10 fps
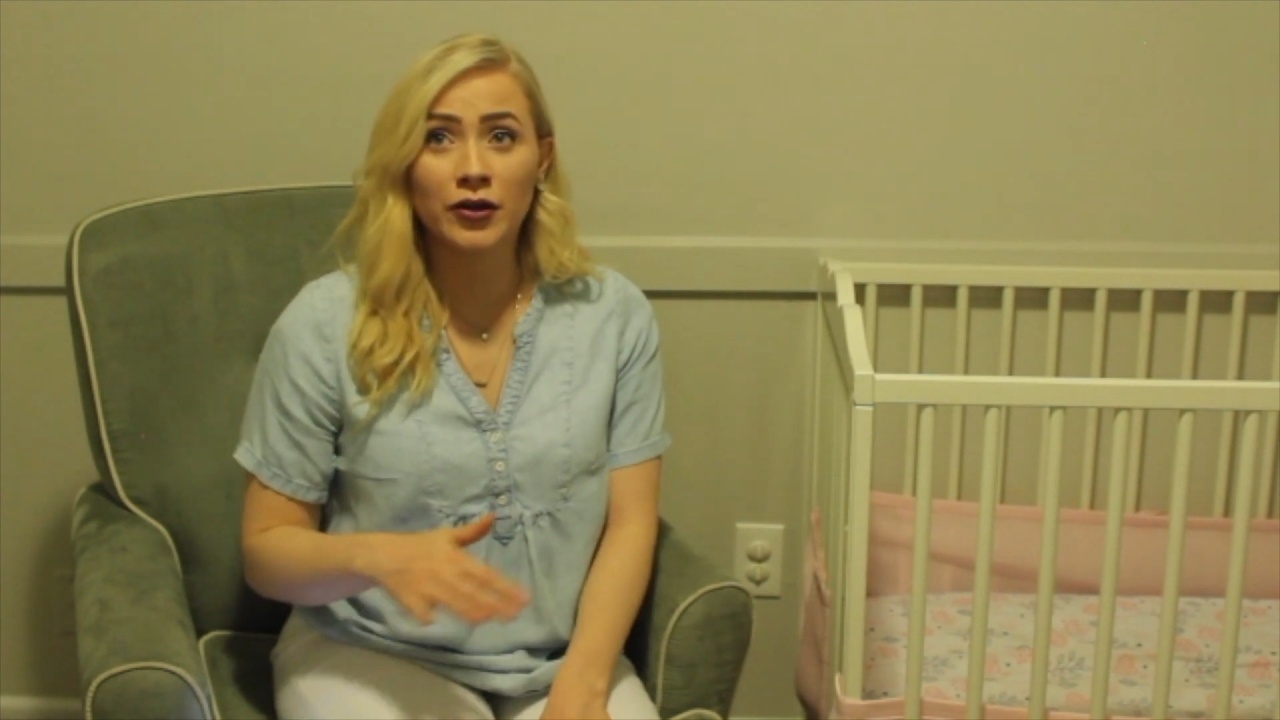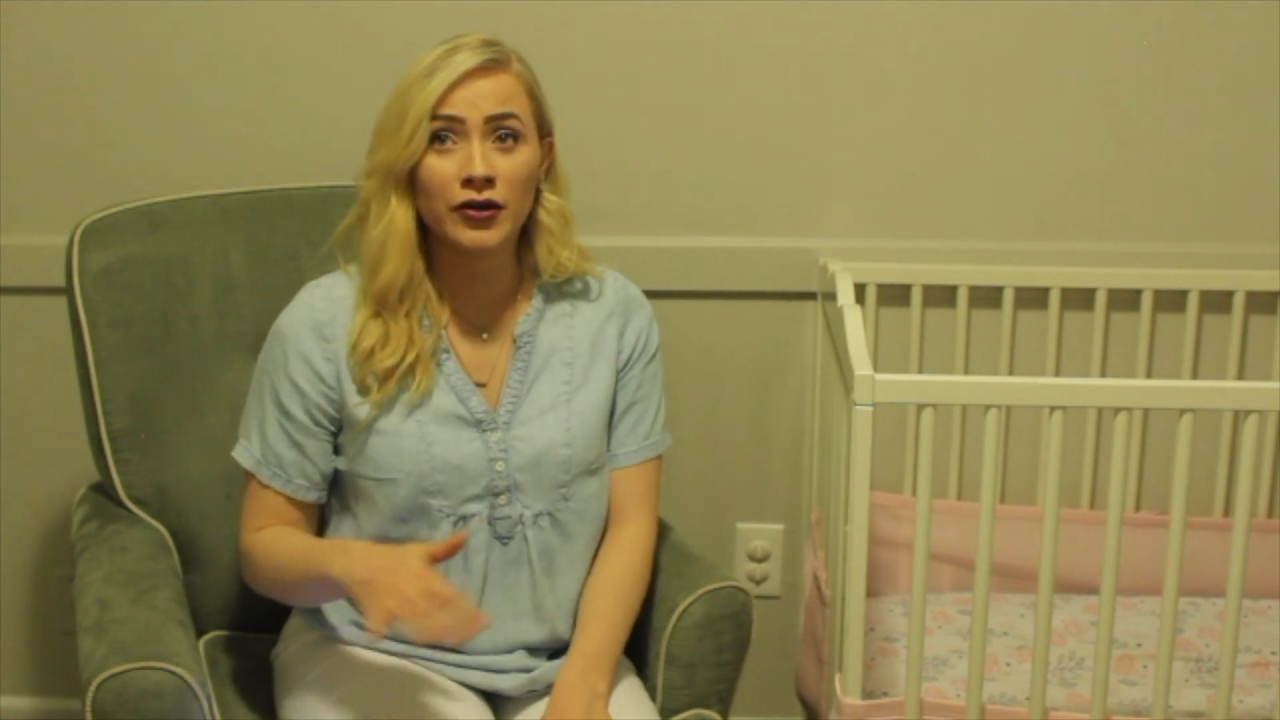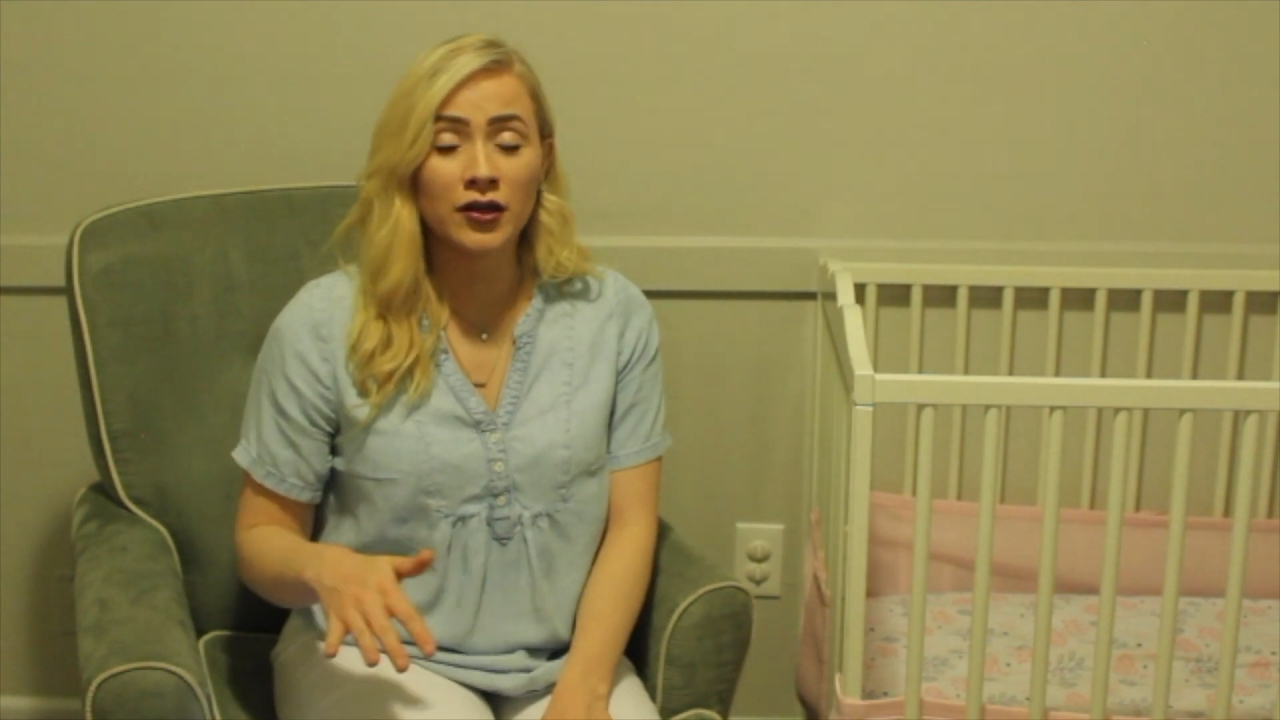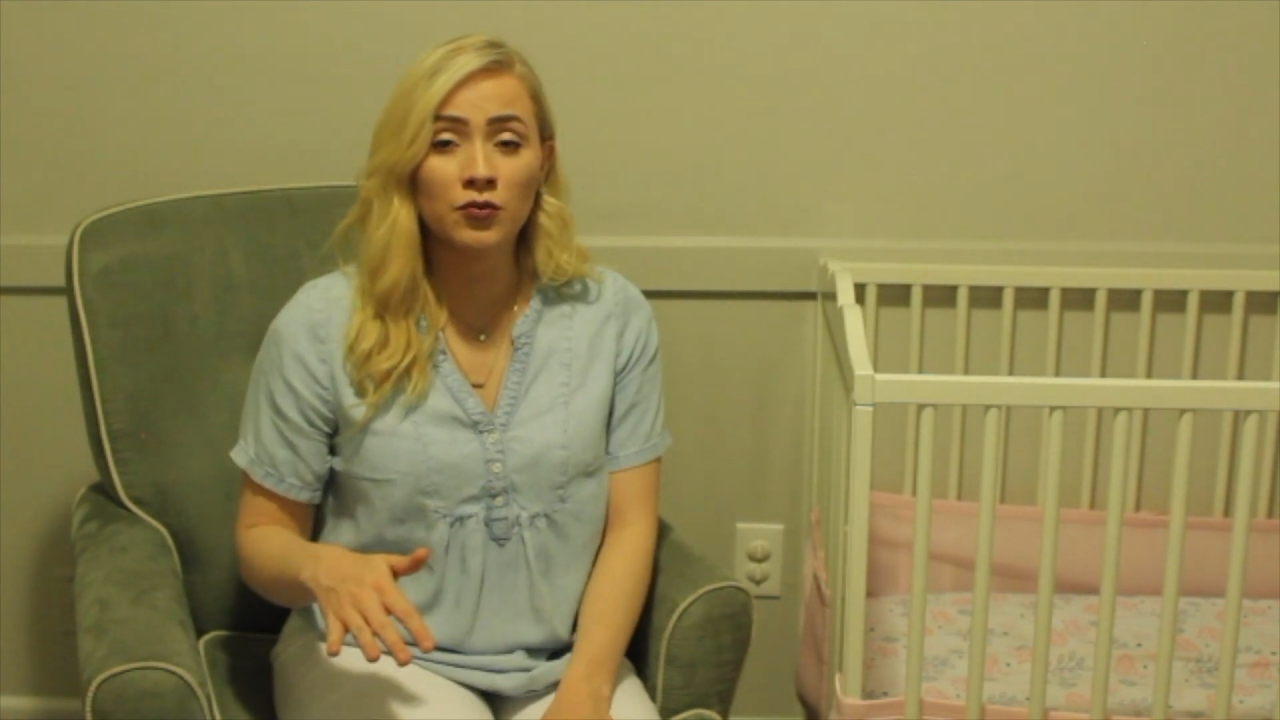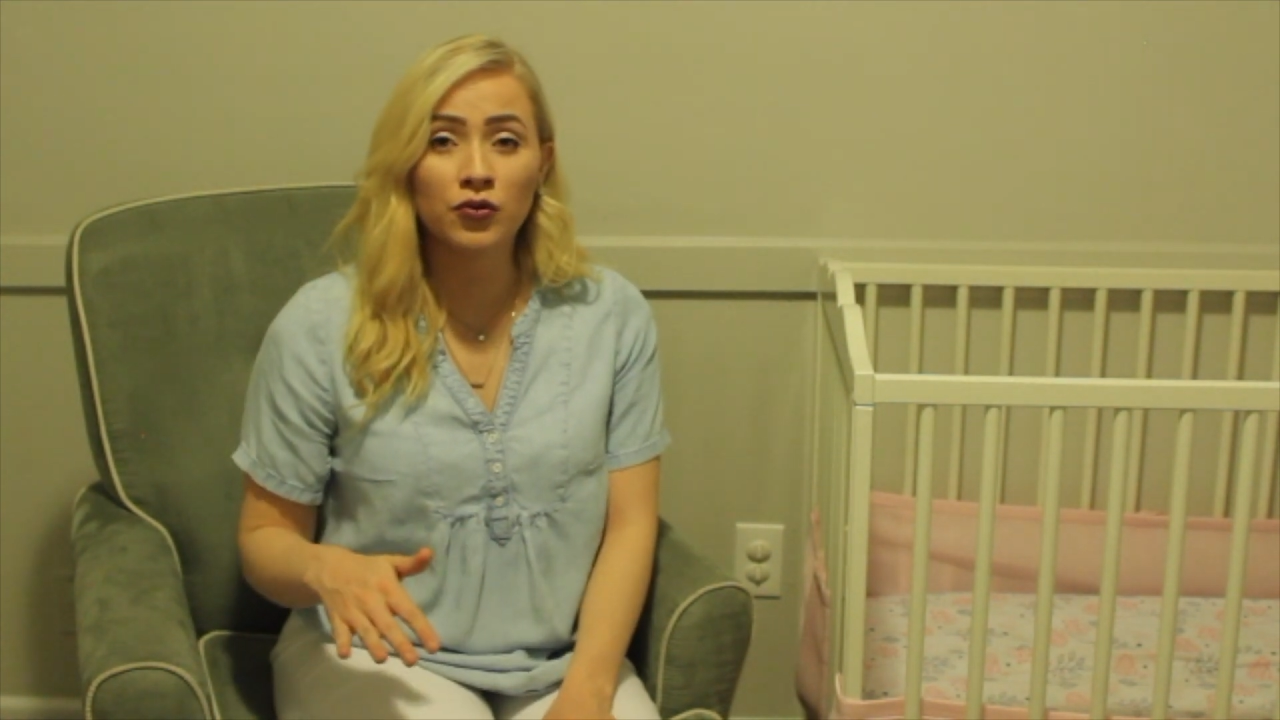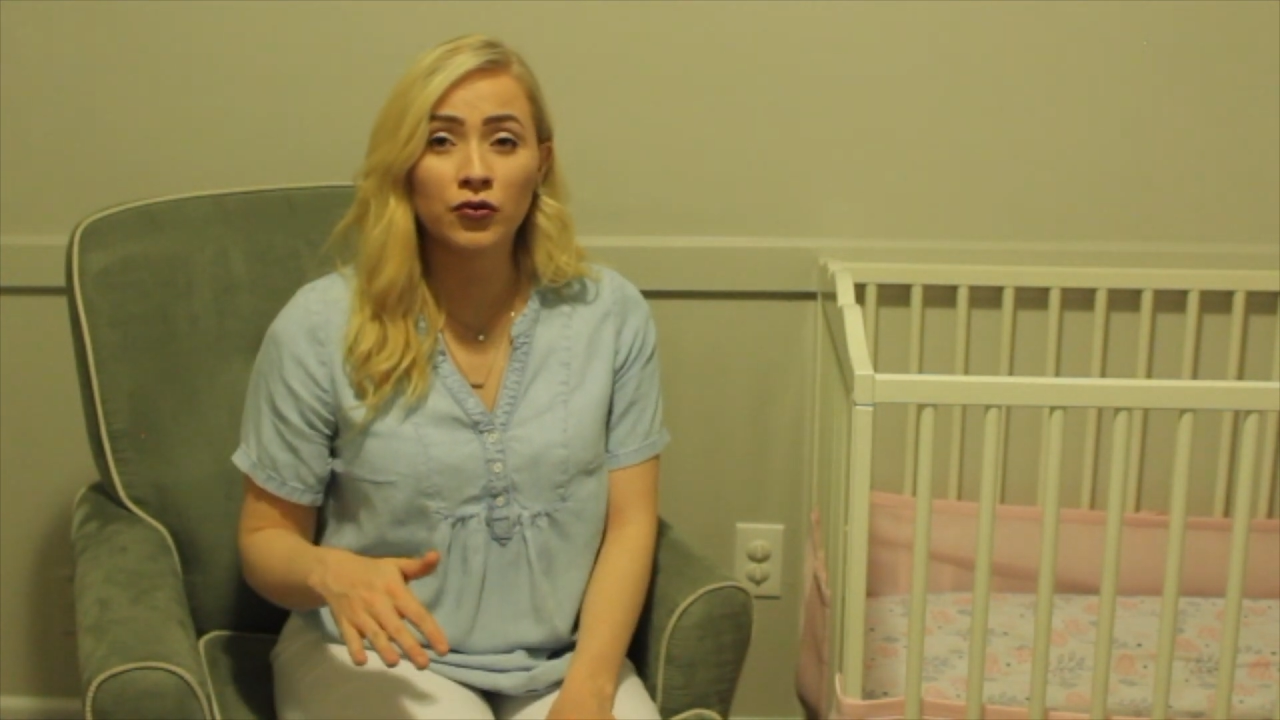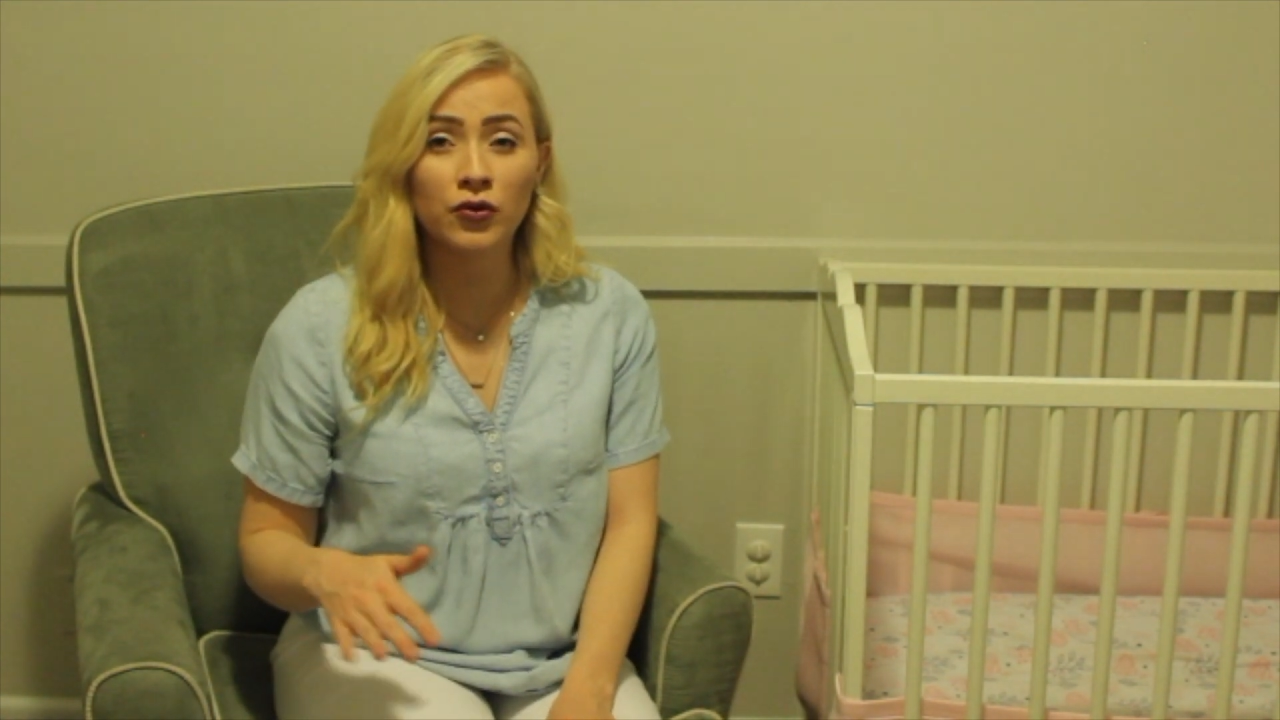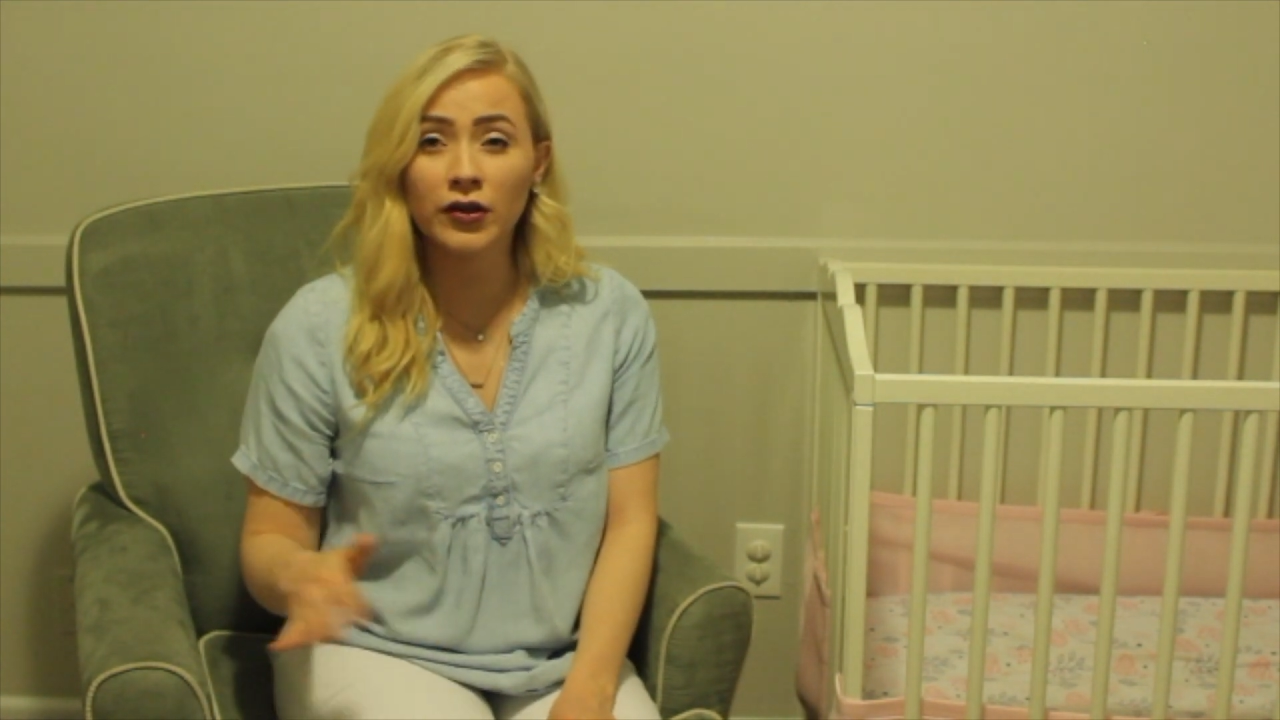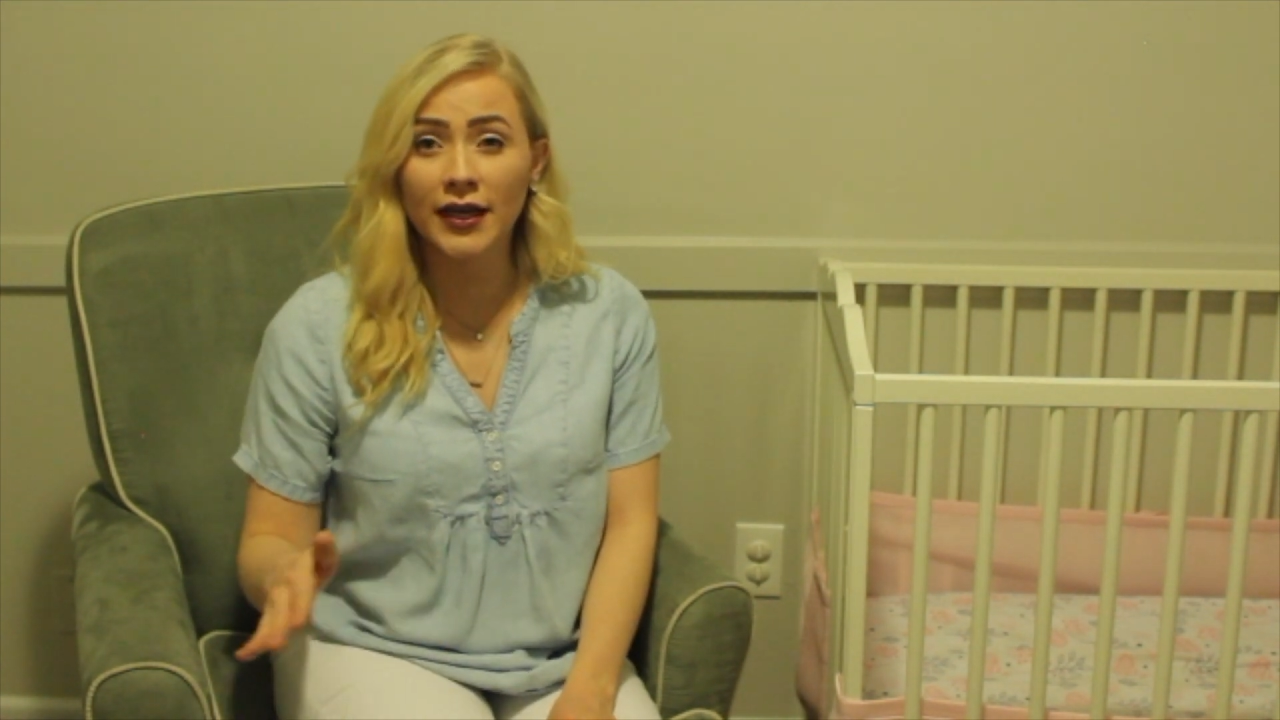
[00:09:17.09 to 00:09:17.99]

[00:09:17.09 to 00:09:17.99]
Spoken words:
birthing pool